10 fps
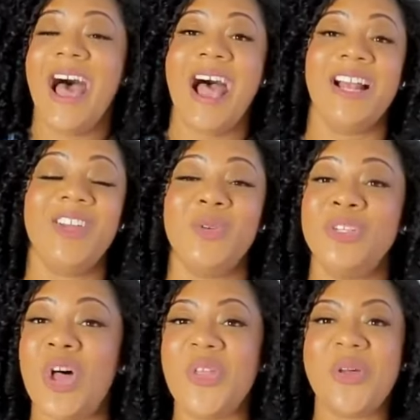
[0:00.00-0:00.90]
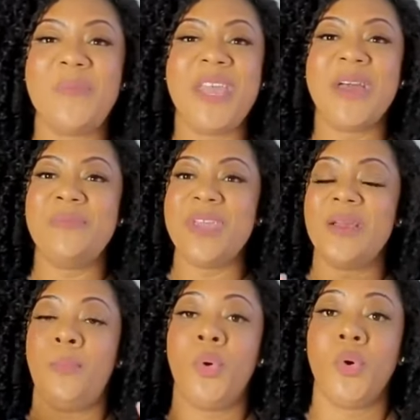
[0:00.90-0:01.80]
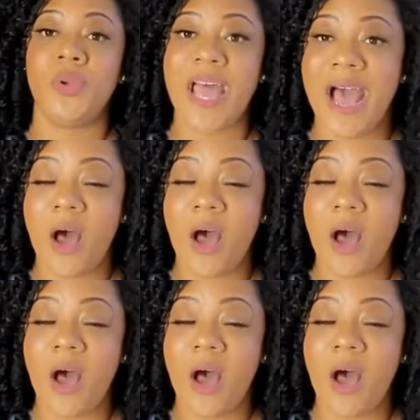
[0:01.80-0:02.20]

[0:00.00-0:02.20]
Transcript: I literally saw them him being pulled